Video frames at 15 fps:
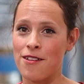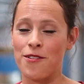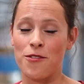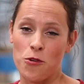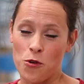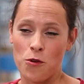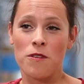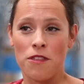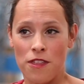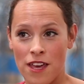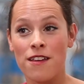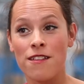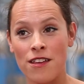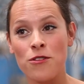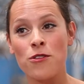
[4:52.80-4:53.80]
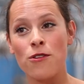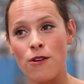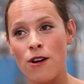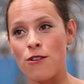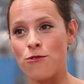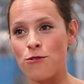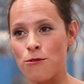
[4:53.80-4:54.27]
Or think they know
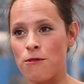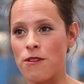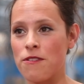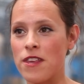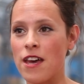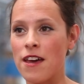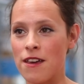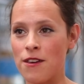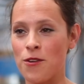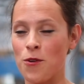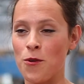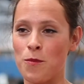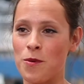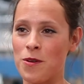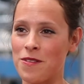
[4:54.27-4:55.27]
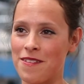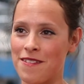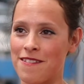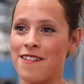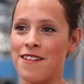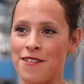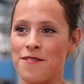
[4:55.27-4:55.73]
how to recycle, but
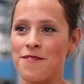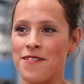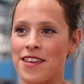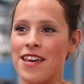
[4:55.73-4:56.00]
still,